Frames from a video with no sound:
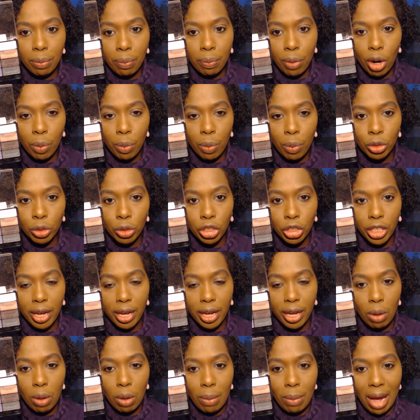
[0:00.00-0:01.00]
purple shade
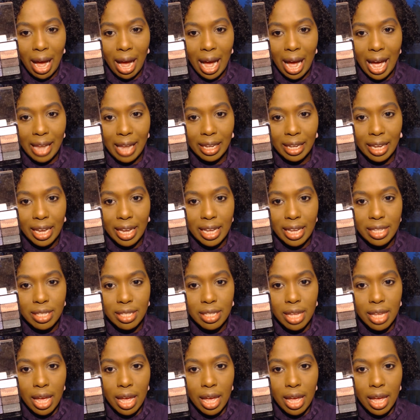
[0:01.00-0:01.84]
on my eyelids,